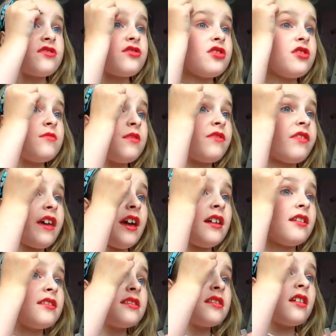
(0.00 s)
through with
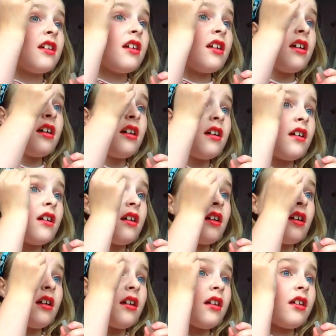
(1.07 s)
this,
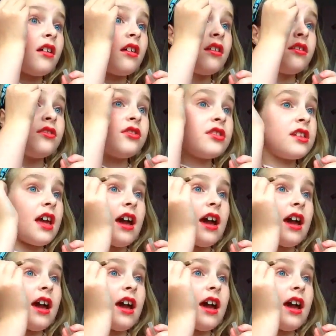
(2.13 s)
it just